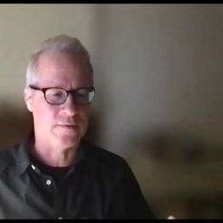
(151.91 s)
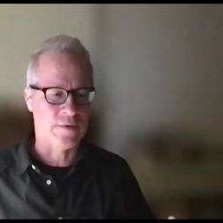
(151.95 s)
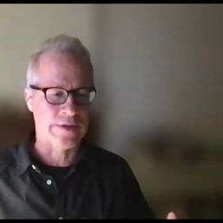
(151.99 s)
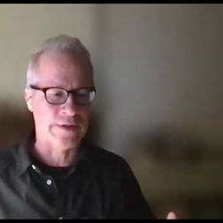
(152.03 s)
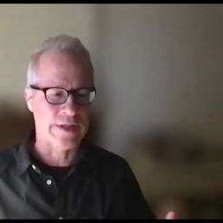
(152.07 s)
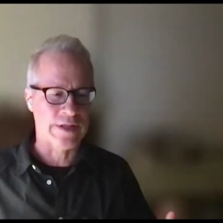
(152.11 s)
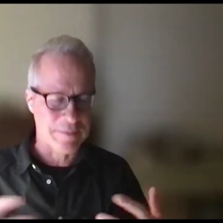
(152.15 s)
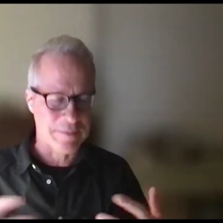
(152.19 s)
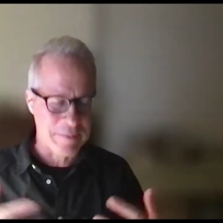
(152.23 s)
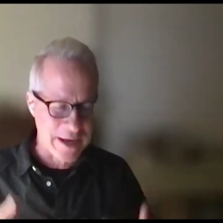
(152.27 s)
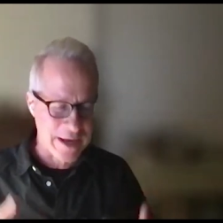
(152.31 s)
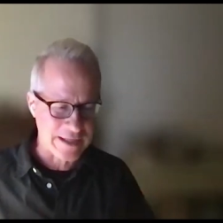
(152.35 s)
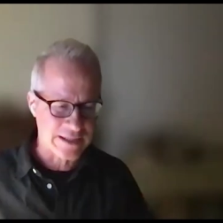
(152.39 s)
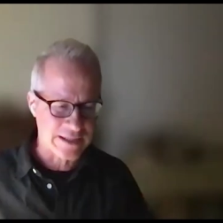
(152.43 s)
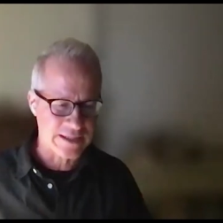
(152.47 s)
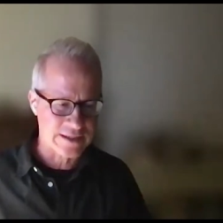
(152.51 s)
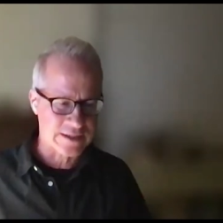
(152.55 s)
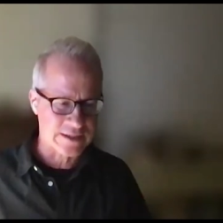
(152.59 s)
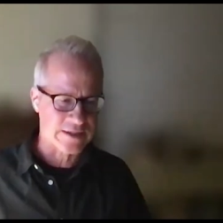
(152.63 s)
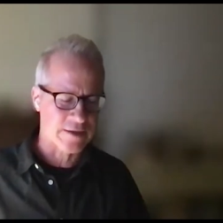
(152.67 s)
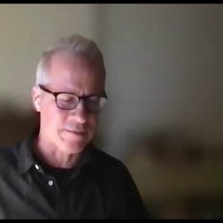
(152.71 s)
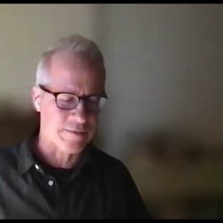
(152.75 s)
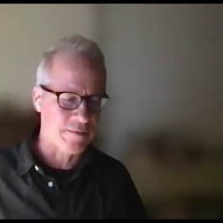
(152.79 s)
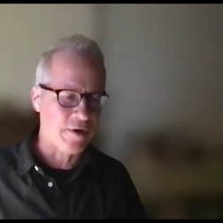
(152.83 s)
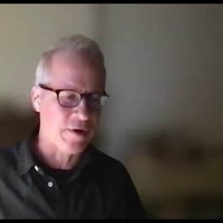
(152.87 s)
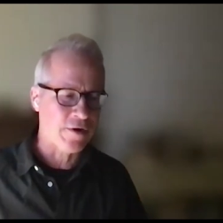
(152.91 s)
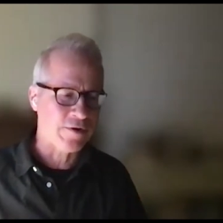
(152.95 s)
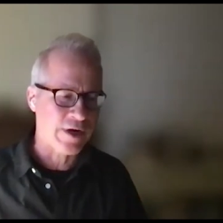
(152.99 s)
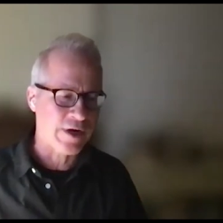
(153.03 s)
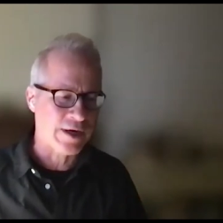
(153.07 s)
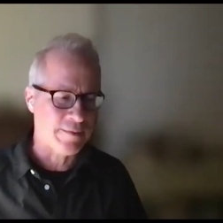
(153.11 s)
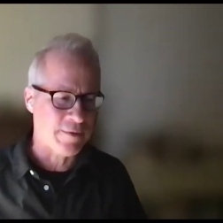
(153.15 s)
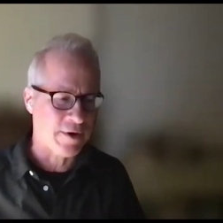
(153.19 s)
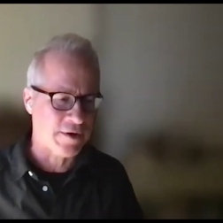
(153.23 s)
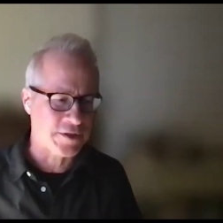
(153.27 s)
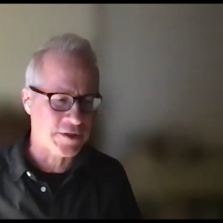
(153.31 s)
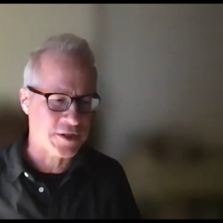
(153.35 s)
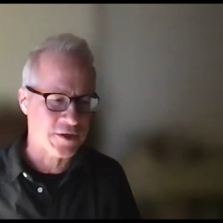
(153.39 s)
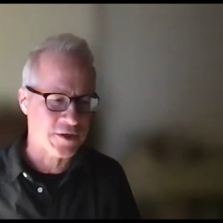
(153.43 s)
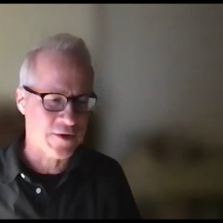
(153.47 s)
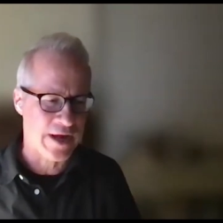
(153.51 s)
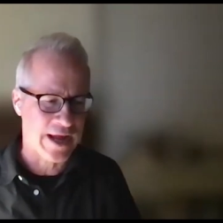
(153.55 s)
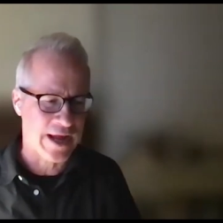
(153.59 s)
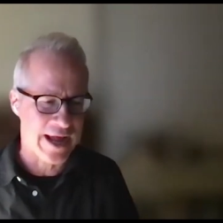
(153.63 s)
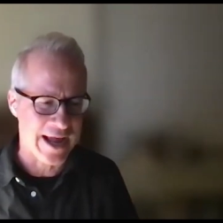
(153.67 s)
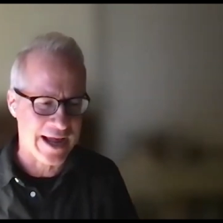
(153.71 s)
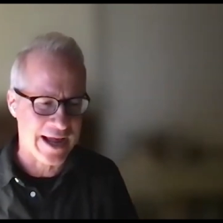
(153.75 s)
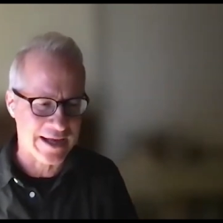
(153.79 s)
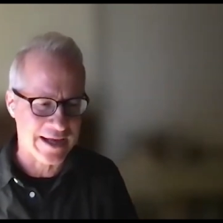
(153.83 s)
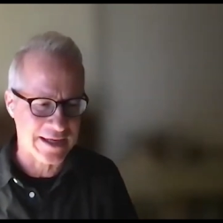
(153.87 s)
what that meant is that the program also
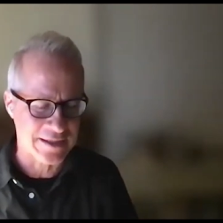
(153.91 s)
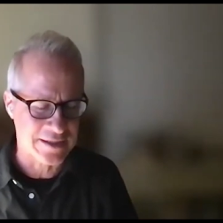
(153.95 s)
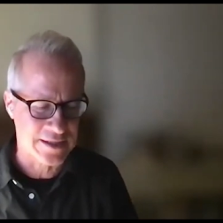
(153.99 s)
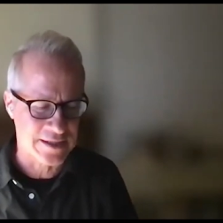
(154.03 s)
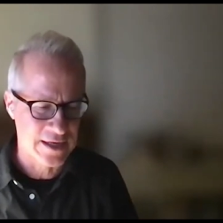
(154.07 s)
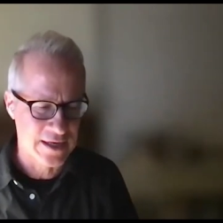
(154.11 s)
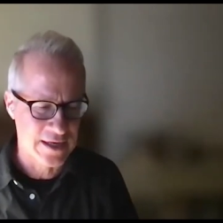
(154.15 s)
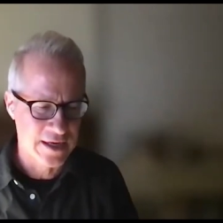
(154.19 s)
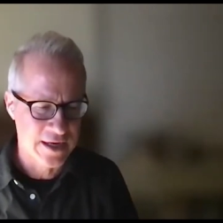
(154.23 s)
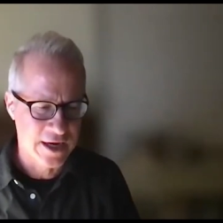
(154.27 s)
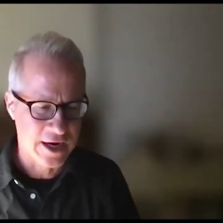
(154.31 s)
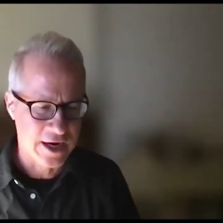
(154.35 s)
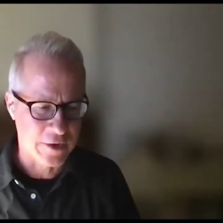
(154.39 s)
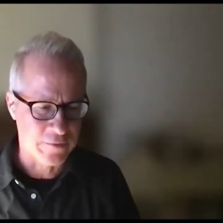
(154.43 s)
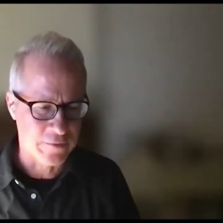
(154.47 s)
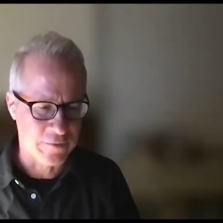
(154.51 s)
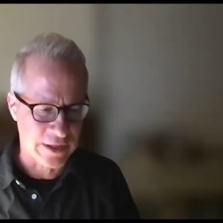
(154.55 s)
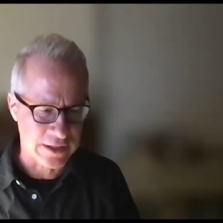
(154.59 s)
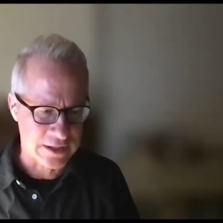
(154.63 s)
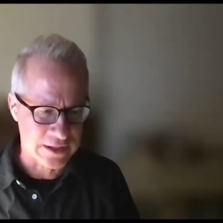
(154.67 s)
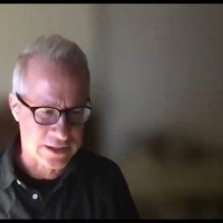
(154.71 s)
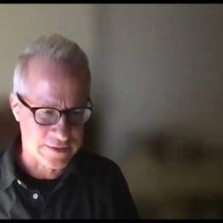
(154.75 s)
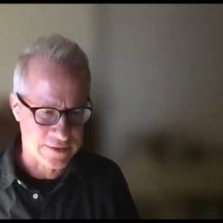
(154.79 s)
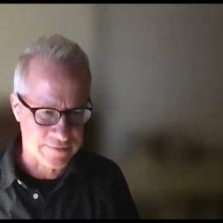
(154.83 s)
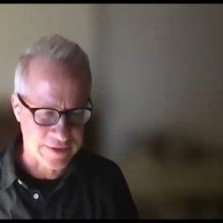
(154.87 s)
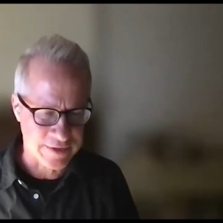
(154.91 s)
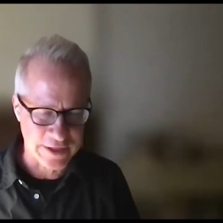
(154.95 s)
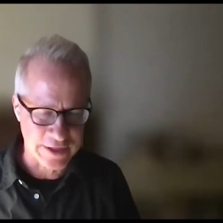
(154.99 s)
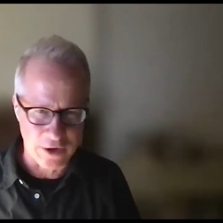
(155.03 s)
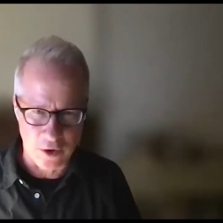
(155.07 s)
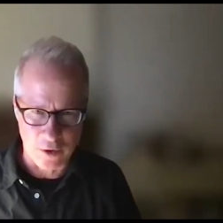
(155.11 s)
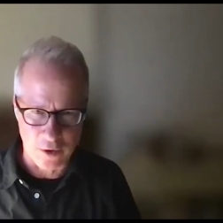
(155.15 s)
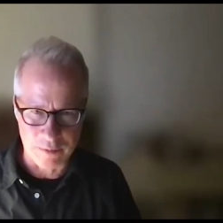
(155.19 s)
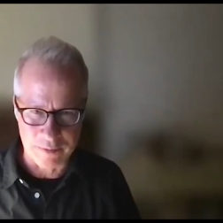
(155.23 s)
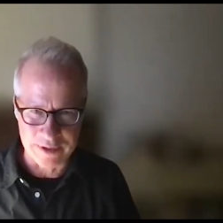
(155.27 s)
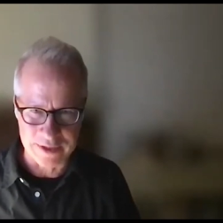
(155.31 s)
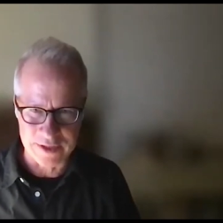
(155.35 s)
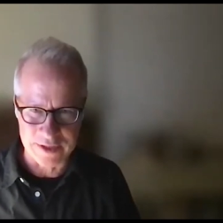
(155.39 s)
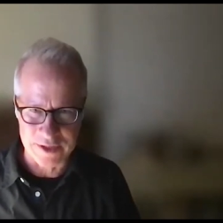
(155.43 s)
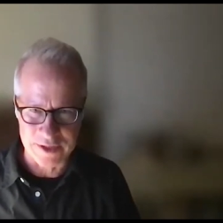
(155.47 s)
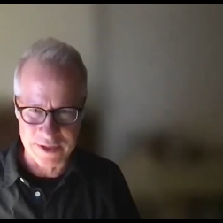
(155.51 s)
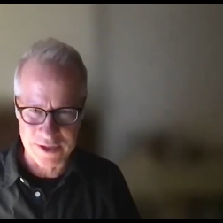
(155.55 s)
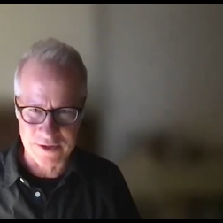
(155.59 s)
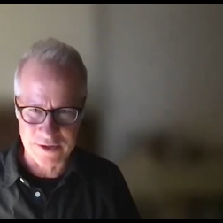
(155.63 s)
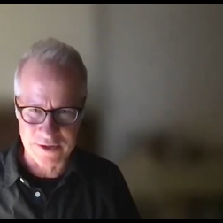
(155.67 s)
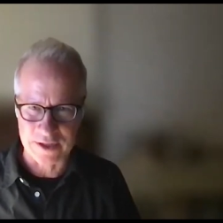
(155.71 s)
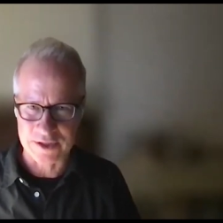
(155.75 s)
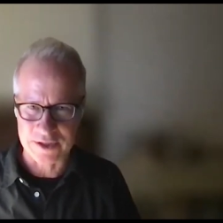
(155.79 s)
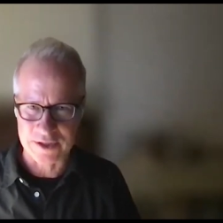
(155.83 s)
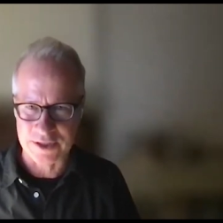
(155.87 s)
has a relatively open
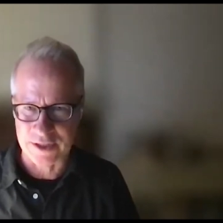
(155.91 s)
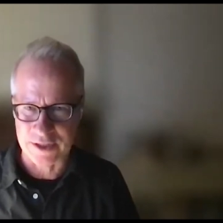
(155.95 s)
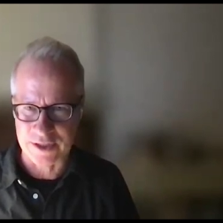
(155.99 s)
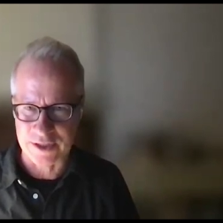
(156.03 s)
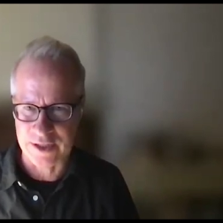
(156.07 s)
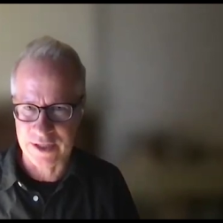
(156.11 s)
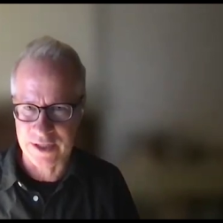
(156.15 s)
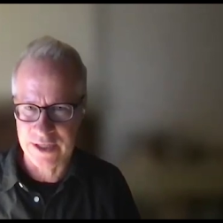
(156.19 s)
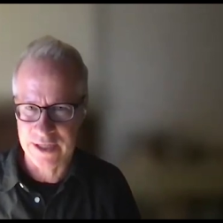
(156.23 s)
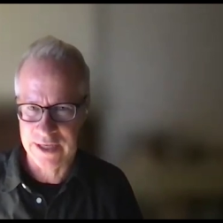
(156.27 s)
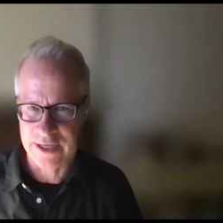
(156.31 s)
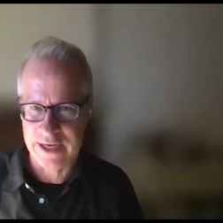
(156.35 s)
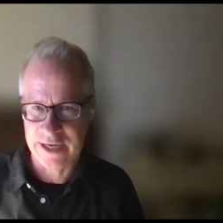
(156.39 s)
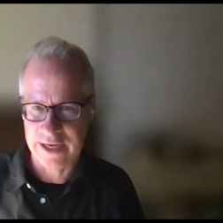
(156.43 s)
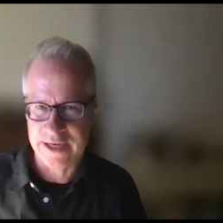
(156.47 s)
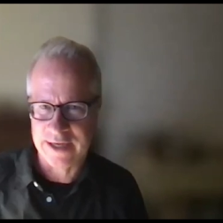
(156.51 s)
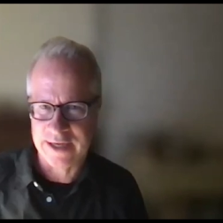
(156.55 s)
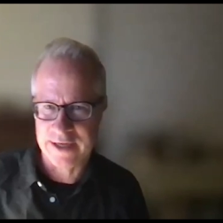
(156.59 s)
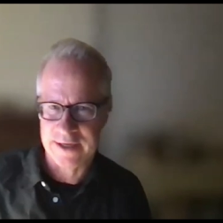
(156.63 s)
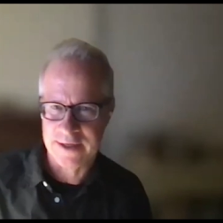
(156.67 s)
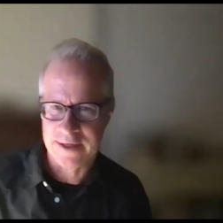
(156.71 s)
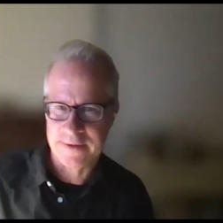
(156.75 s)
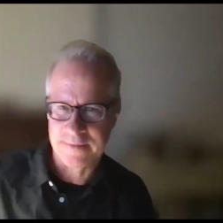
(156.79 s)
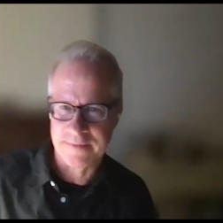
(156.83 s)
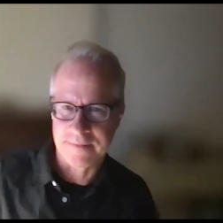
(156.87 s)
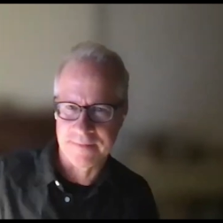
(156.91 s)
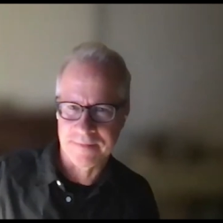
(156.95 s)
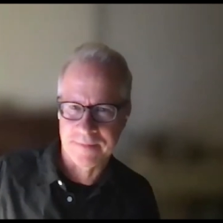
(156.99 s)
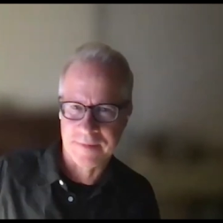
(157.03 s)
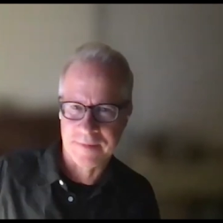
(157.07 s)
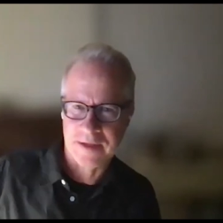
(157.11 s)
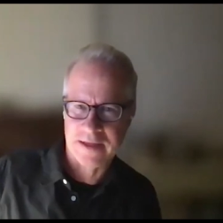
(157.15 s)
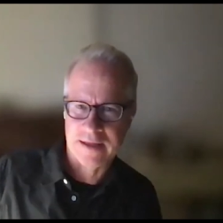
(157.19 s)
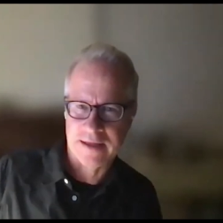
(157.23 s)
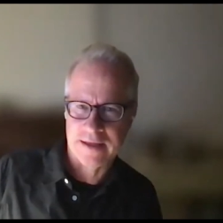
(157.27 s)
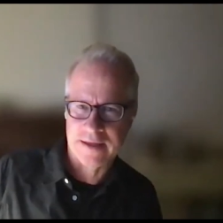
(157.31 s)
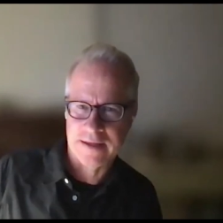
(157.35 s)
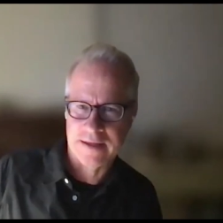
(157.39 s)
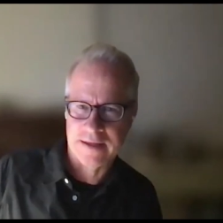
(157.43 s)
structure. Um,